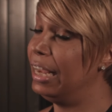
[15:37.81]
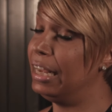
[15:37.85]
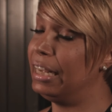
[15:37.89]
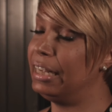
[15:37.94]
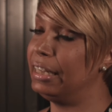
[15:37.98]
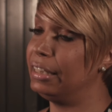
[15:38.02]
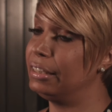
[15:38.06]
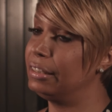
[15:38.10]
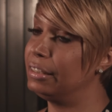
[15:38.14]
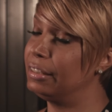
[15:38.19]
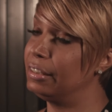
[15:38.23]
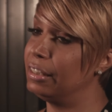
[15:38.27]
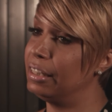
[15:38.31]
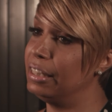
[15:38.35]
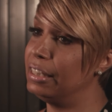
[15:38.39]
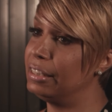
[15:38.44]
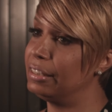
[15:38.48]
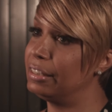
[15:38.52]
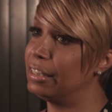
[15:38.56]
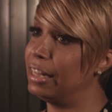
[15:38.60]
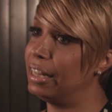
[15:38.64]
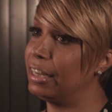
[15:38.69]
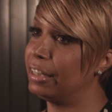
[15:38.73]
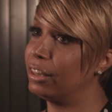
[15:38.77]
It's
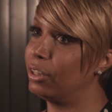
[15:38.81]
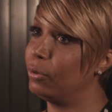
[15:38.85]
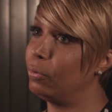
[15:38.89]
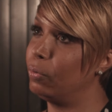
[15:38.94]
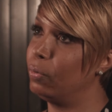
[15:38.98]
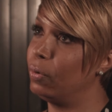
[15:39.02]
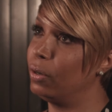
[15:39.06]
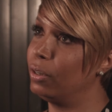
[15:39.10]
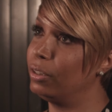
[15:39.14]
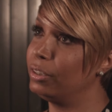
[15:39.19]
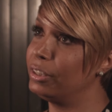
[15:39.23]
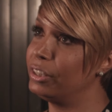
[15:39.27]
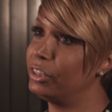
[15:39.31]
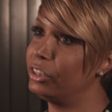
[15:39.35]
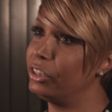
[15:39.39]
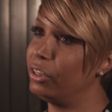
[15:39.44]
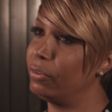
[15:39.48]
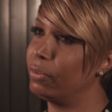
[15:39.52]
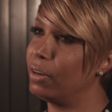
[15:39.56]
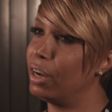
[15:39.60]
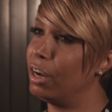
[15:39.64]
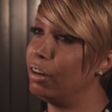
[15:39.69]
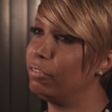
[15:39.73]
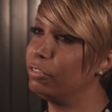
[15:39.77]
like the world is so
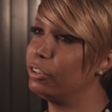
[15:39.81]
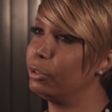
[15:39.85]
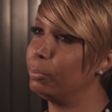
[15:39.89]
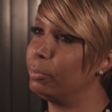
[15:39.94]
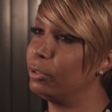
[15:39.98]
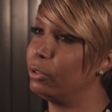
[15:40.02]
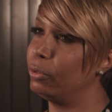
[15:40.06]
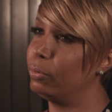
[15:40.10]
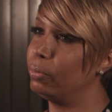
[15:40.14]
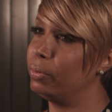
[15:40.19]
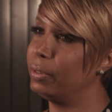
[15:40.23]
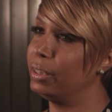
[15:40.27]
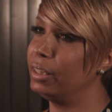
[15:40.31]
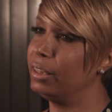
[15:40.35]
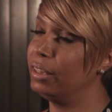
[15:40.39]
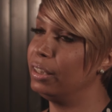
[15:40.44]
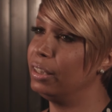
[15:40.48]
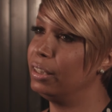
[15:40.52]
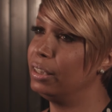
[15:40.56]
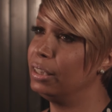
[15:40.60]
comfortable with